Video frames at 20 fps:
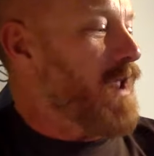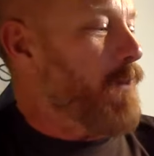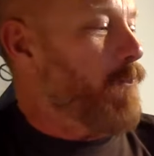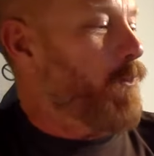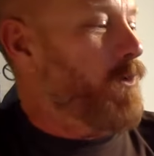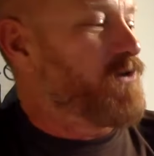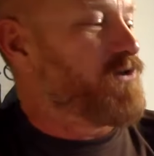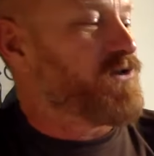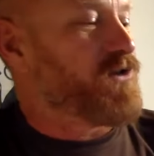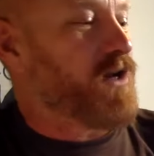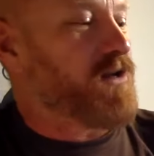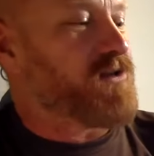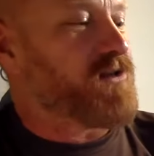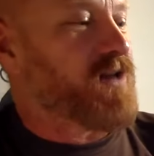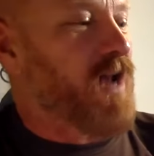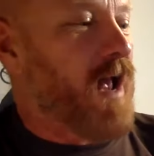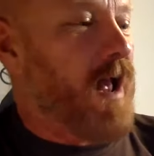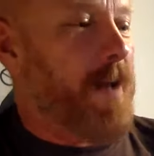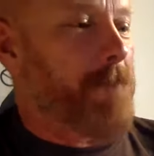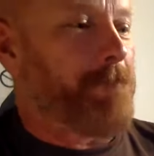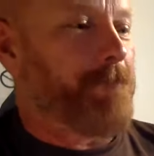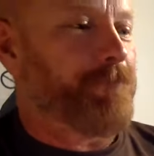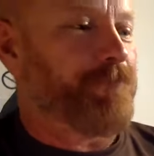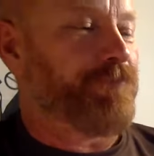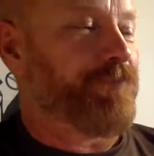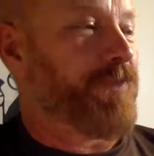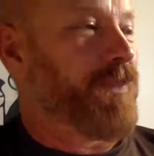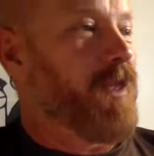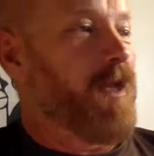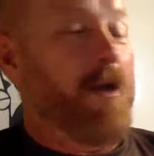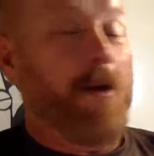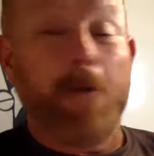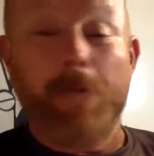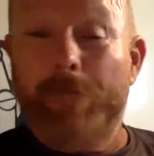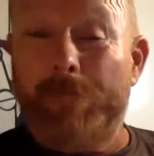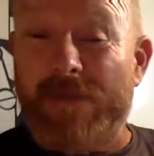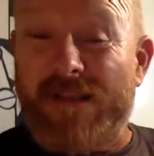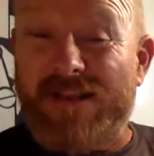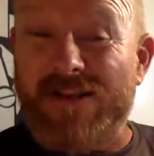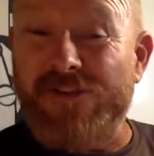it was just
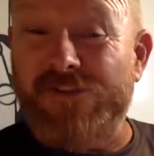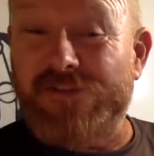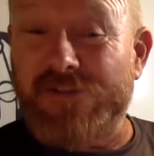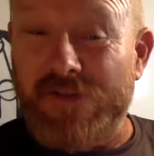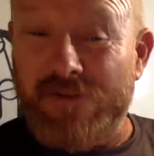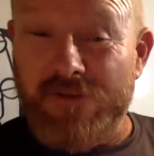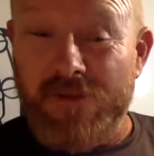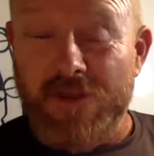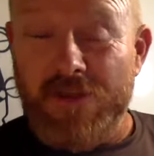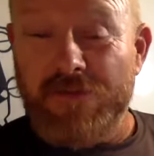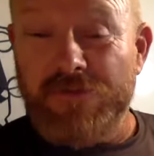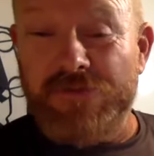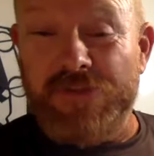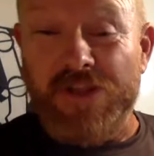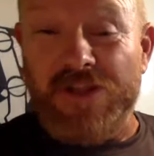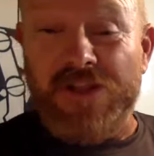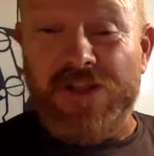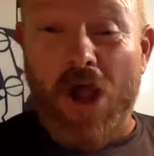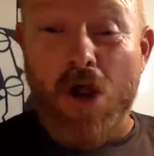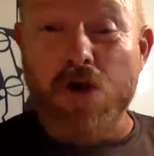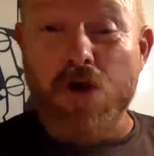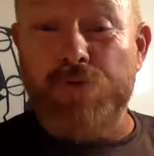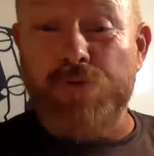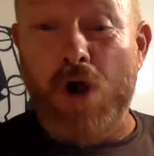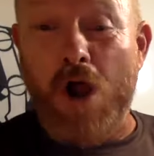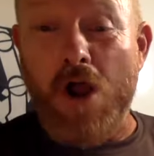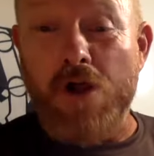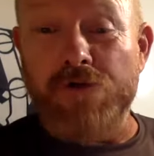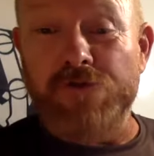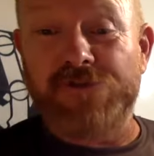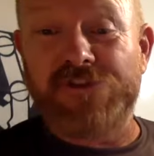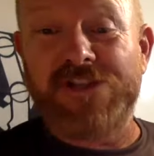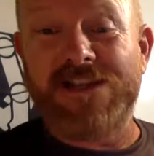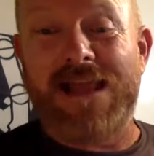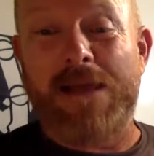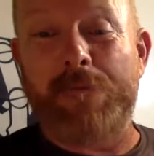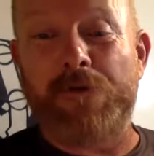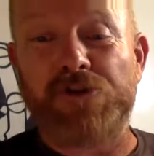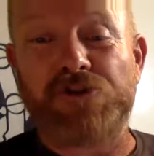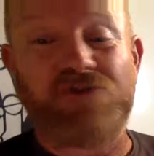because the GoPro
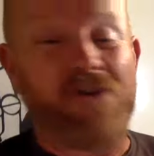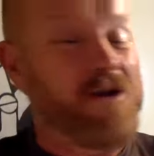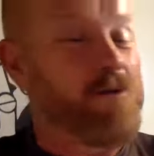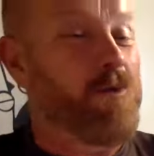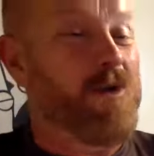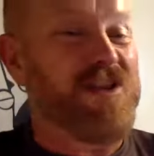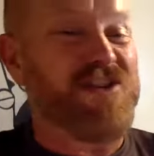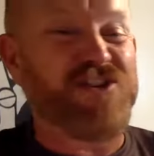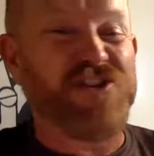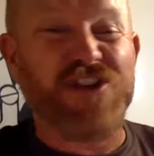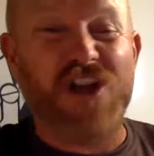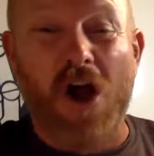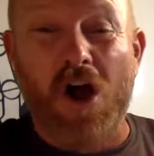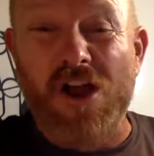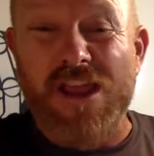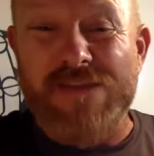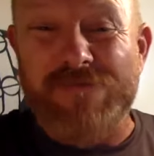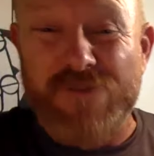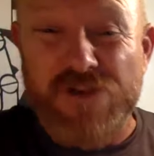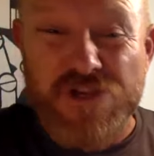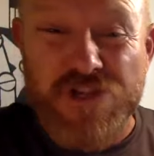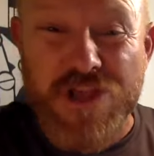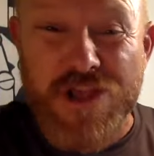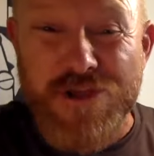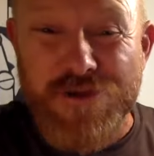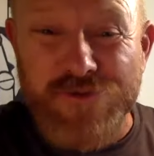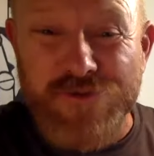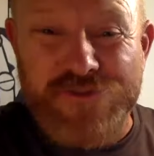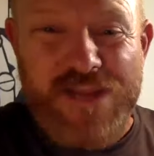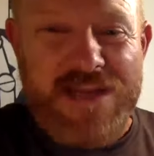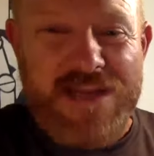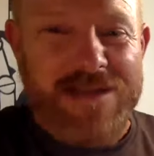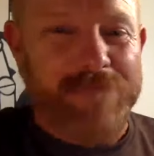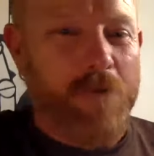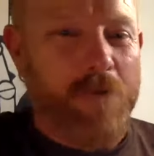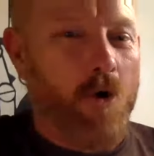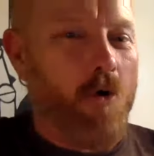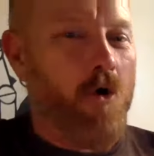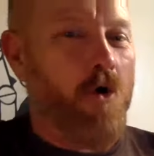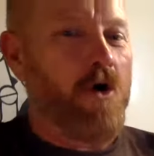telemetry, which you can't even use
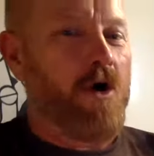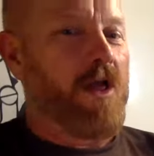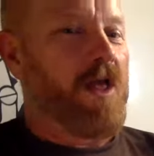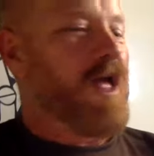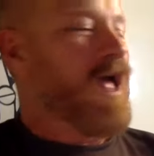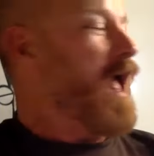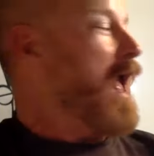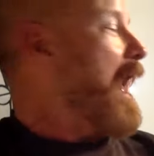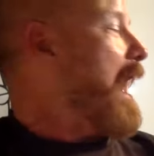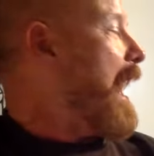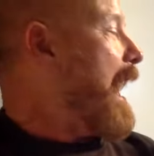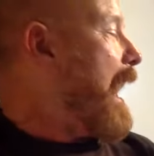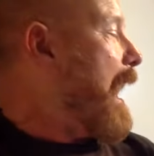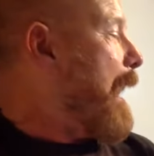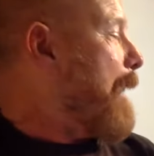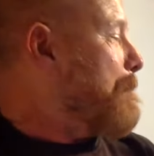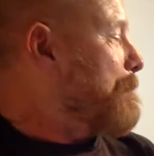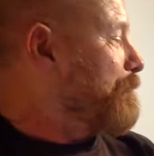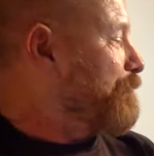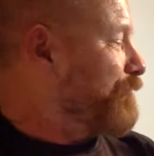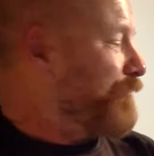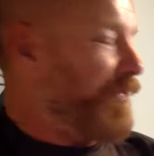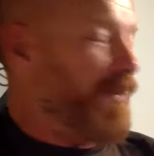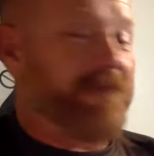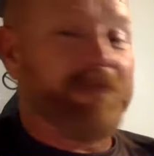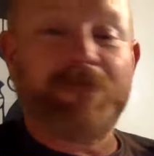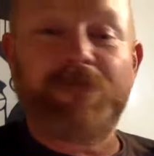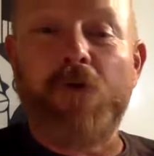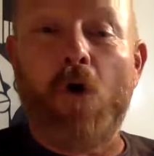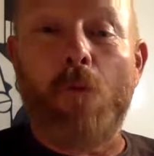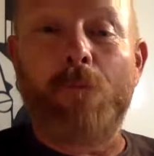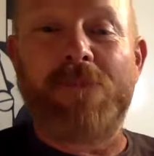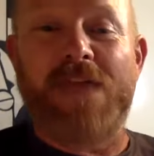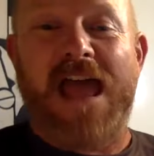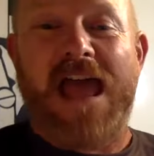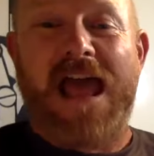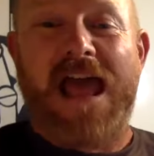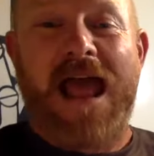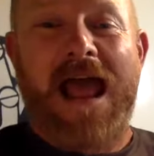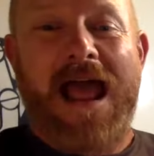anymore from
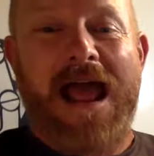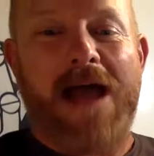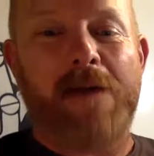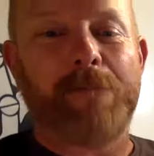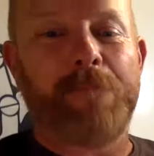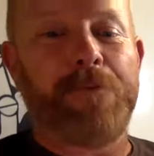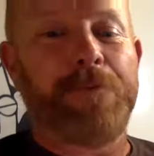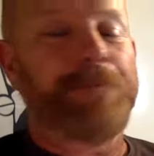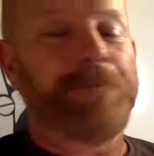their app,